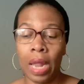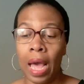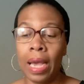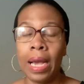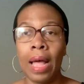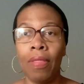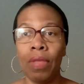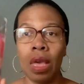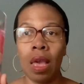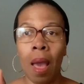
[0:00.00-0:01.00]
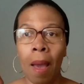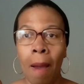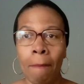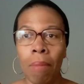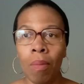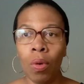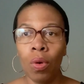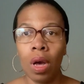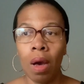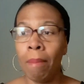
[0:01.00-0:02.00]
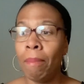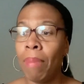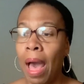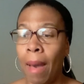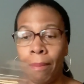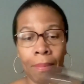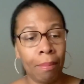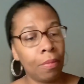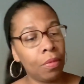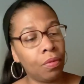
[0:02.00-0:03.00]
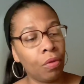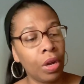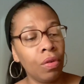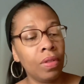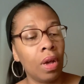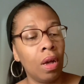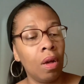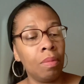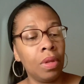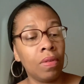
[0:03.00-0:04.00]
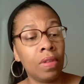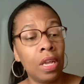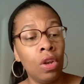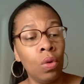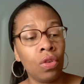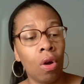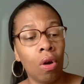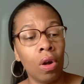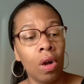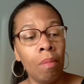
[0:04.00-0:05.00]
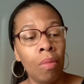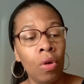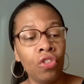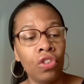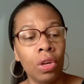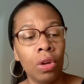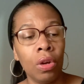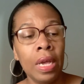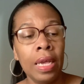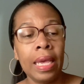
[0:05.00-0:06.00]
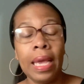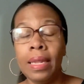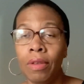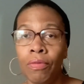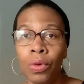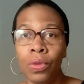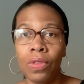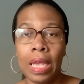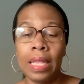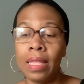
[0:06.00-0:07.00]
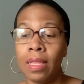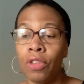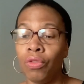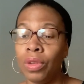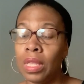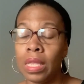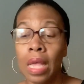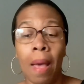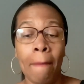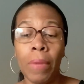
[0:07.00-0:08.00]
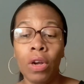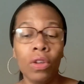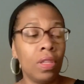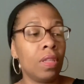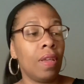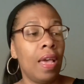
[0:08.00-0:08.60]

I got the Bubble Gum Pop fragrance. Um, the scent notes are gumball sugar, candied fruits, and citrus burst.